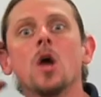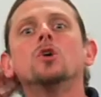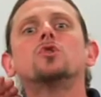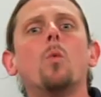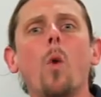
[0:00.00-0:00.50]

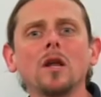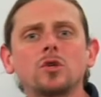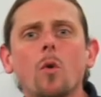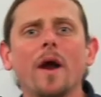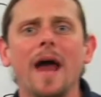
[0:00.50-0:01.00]
So what's
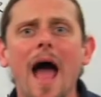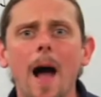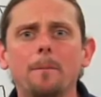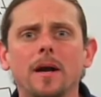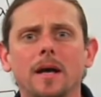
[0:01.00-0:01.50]
going to
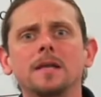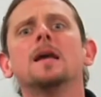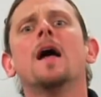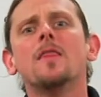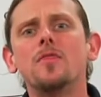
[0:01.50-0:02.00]
happen is
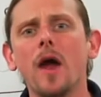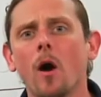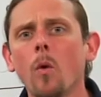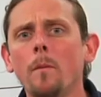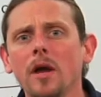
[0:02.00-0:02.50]
there
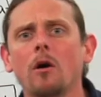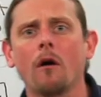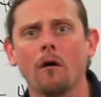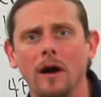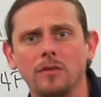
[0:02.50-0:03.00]
will be
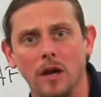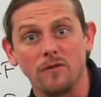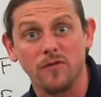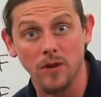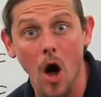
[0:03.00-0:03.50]
current that
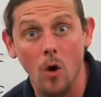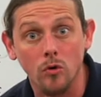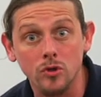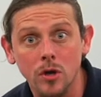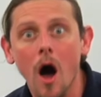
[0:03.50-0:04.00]

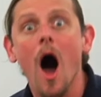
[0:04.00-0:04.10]
flows